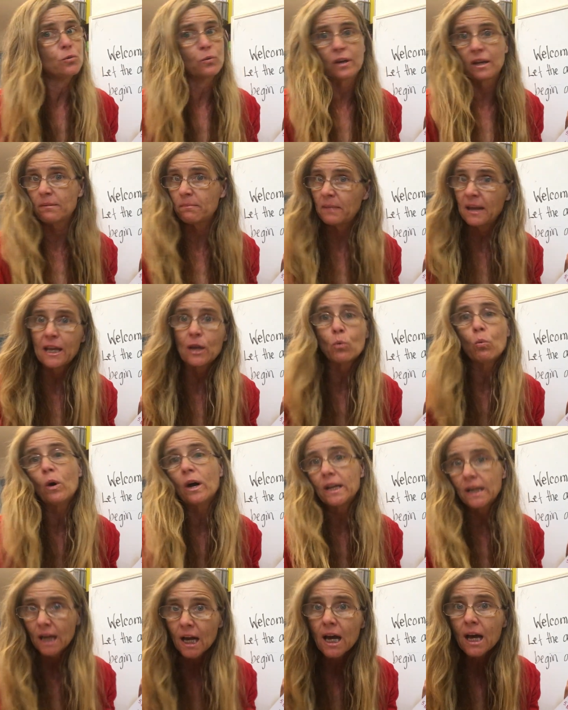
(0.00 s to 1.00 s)
you can make
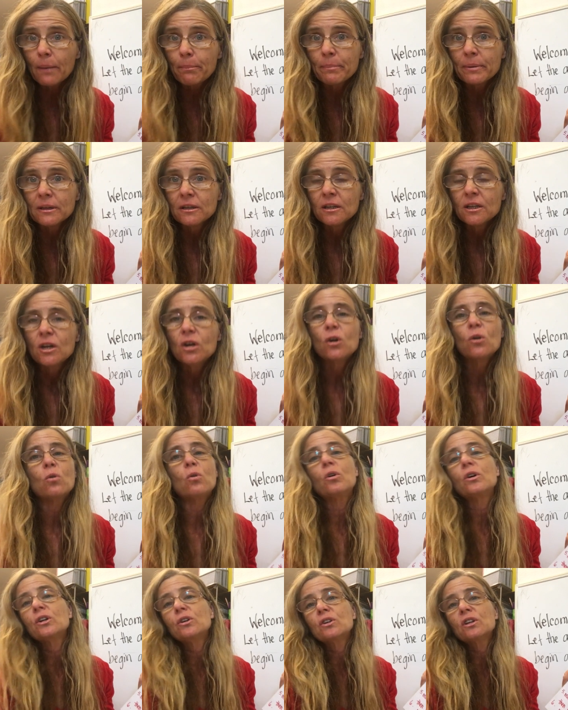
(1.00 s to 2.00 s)
one up
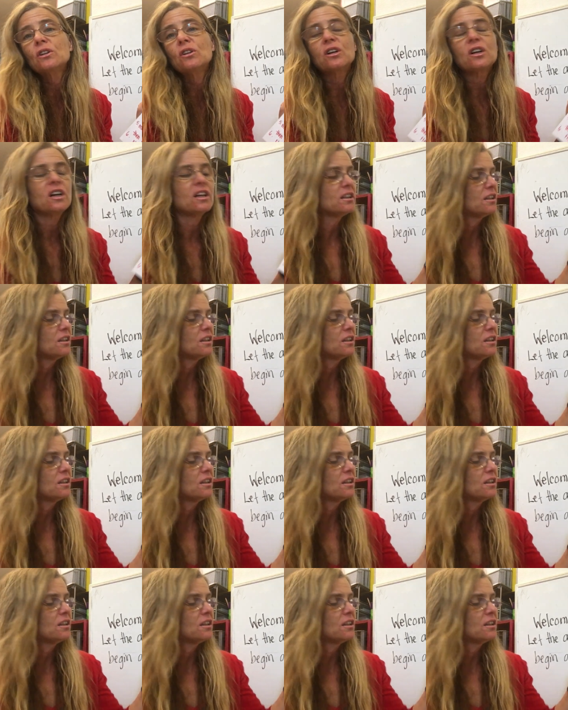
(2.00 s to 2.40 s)
or you can look